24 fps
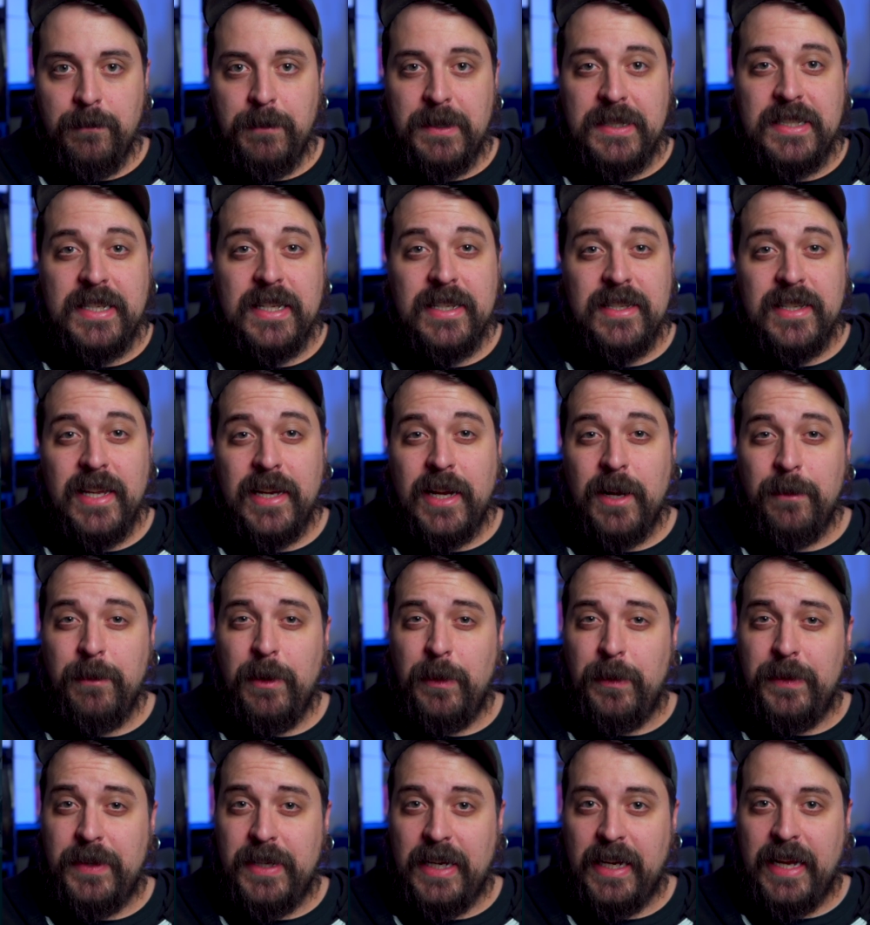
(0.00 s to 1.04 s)
But since they come
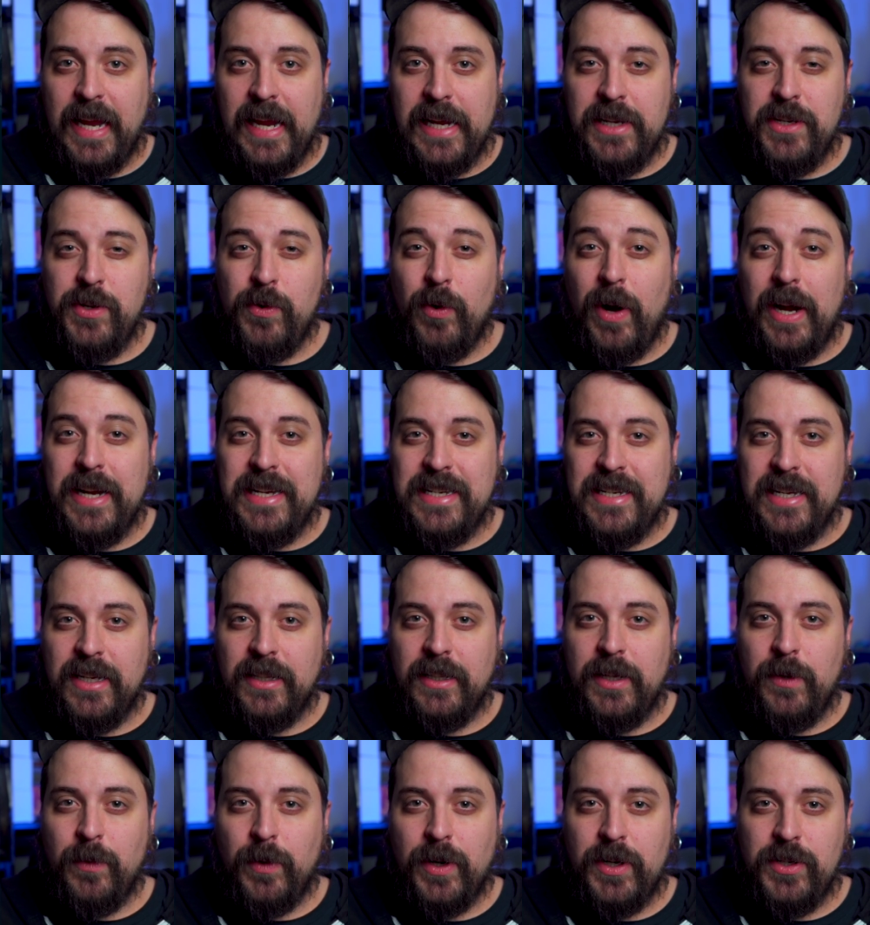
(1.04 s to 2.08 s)
in with Decayed, you
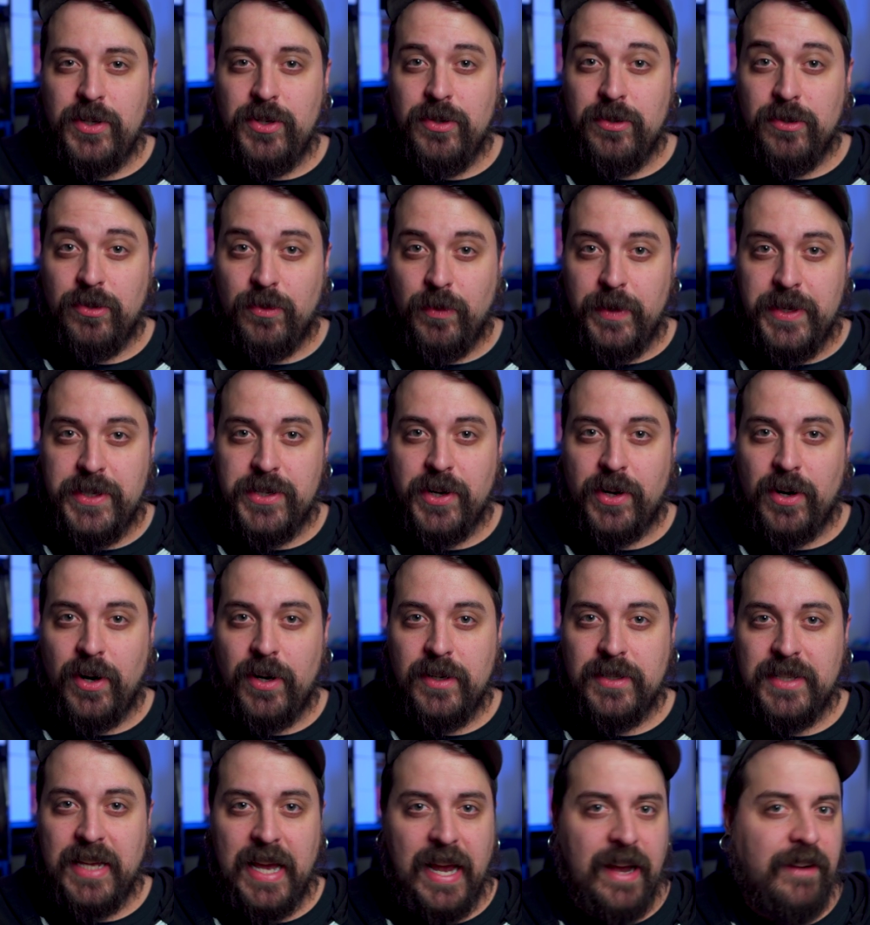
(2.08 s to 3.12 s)
ideally want to choose creature
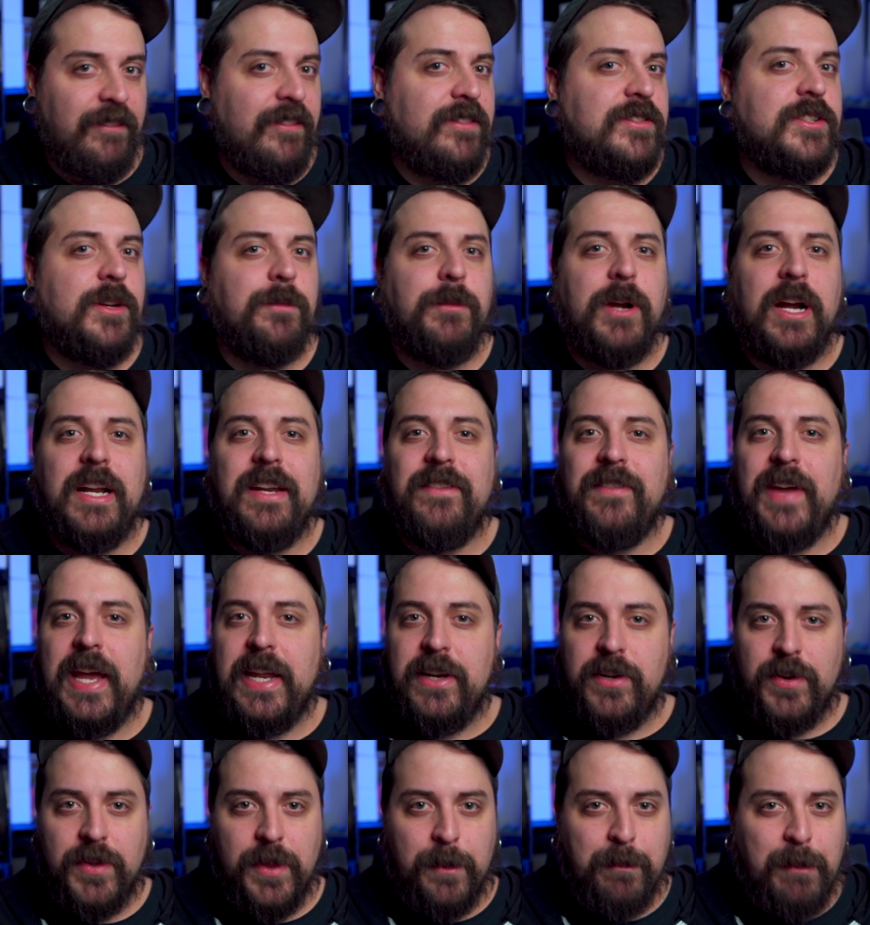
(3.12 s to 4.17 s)
cards that have some kind of
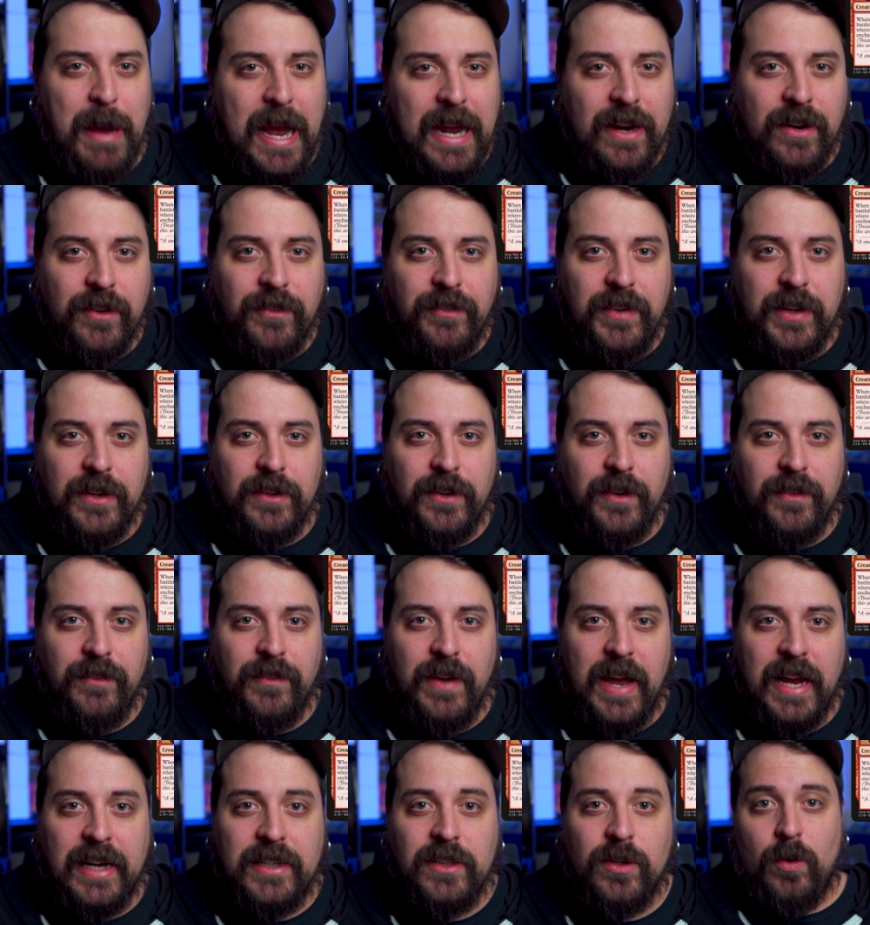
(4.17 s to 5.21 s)
enter the battlefield
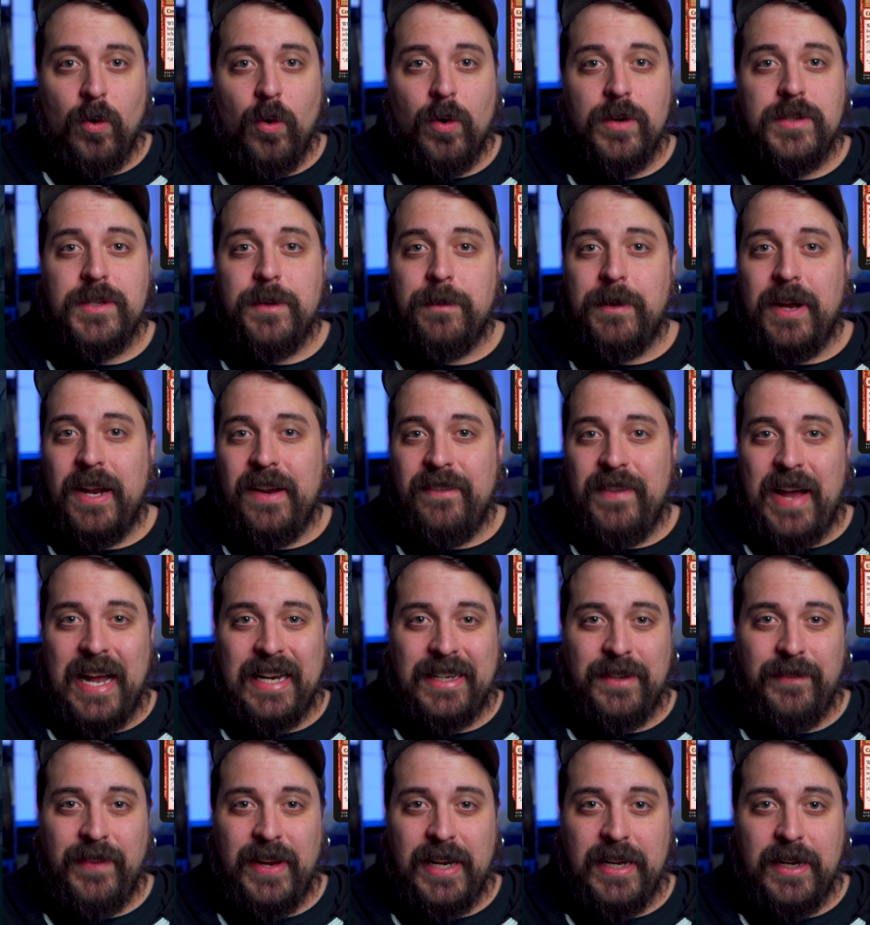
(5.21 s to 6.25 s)
effect or some kind of
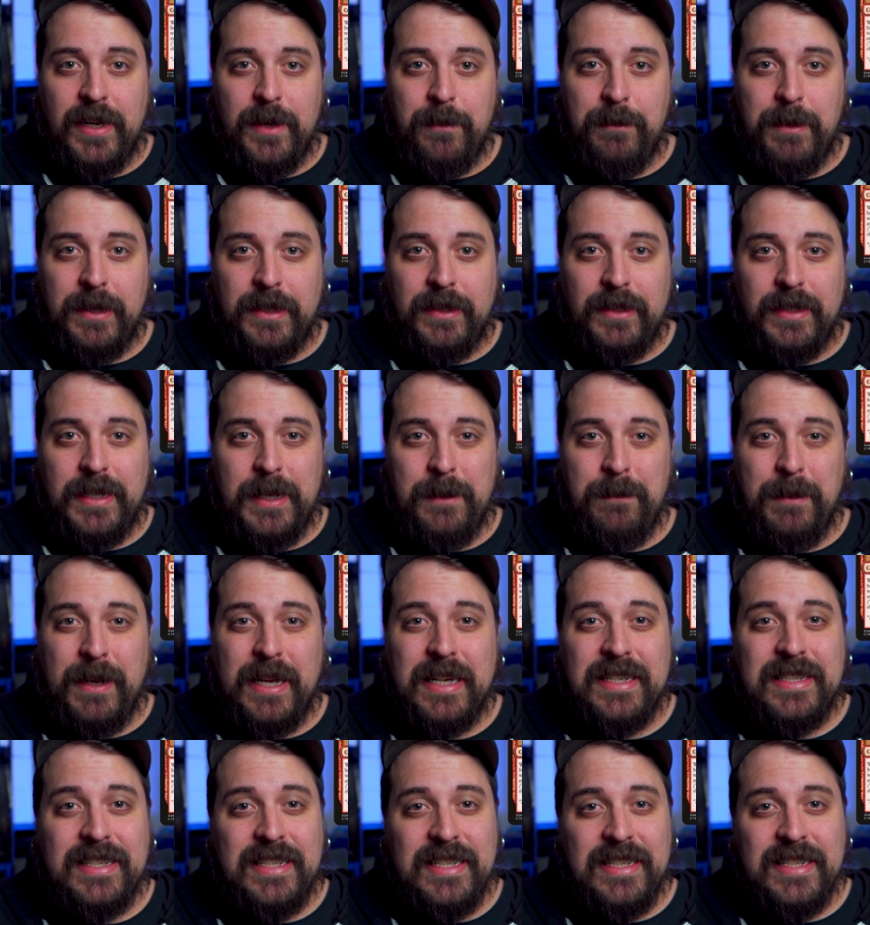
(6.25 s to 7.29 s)
activated ability,
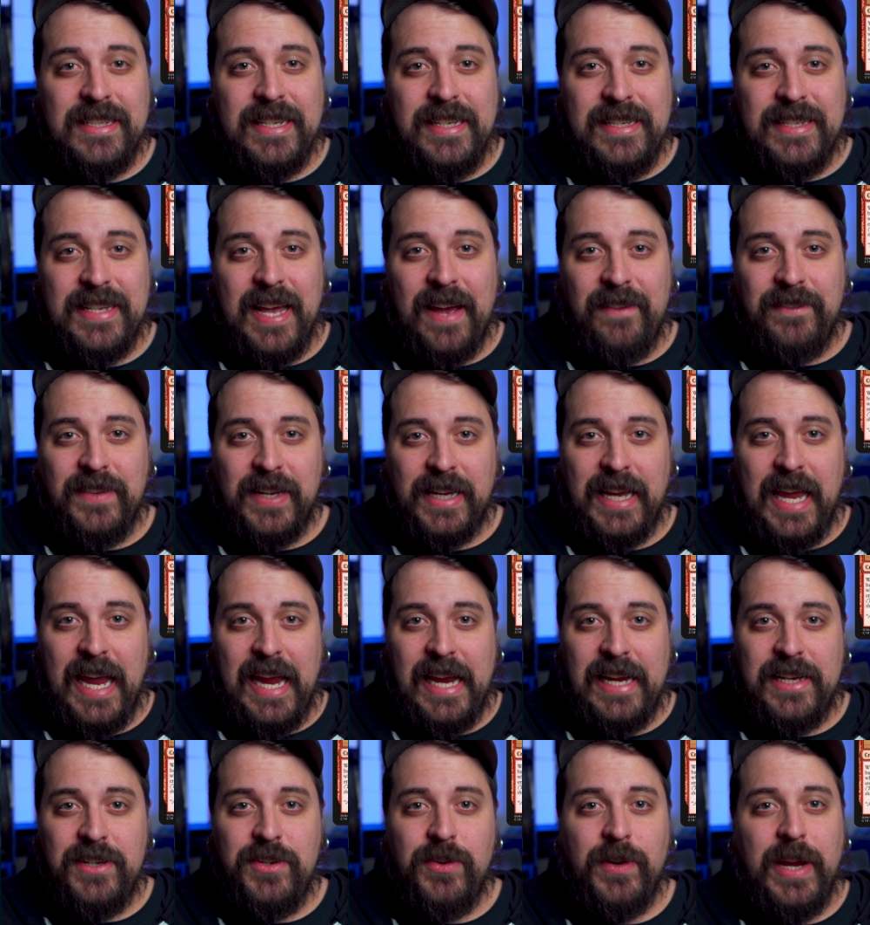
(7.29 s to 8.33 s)
because since these have
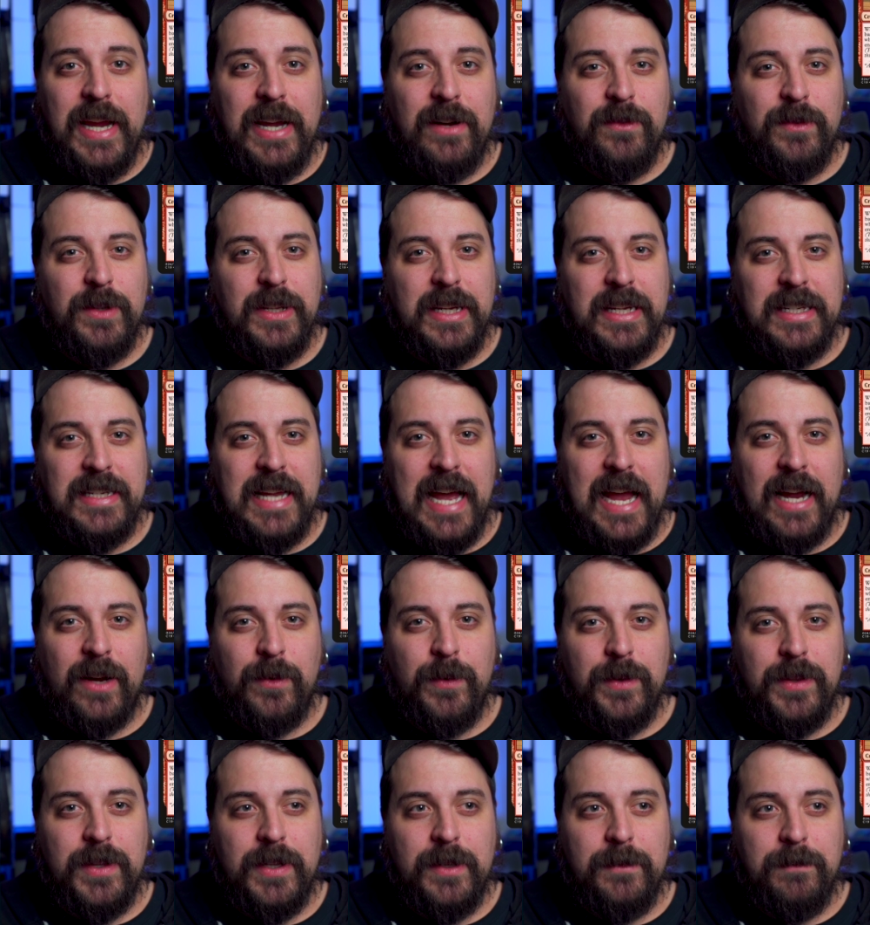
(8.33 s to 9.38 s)
Decayed, you can't really
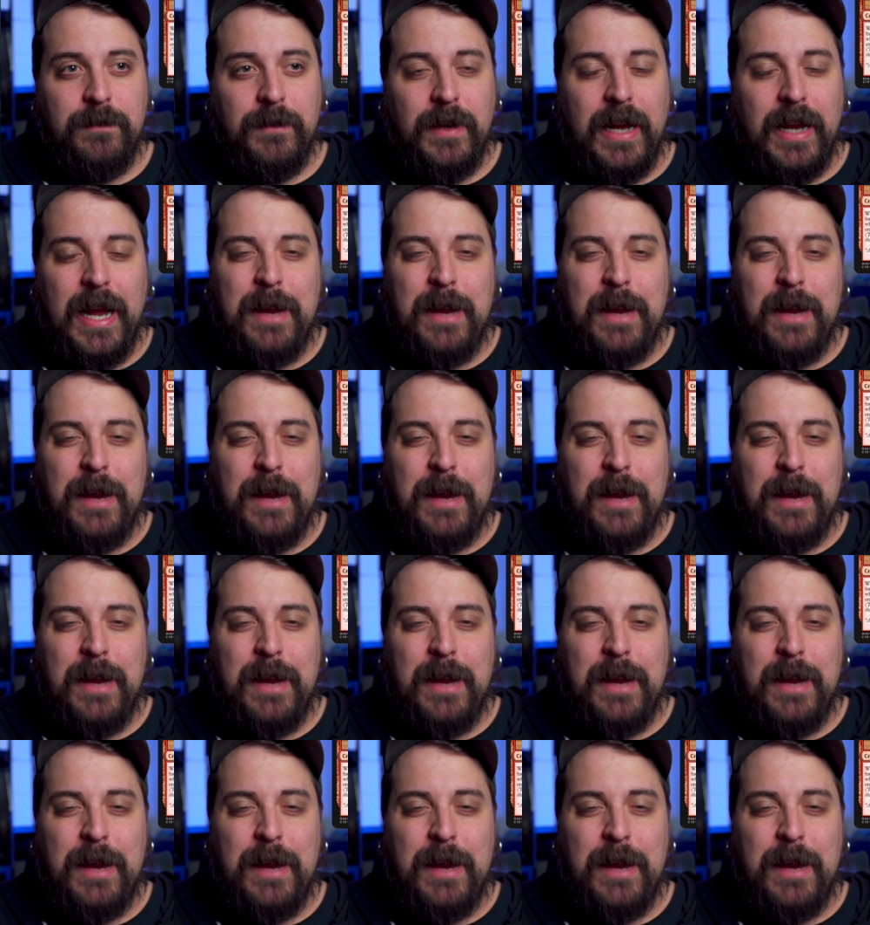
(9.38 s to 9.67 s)
attack with them.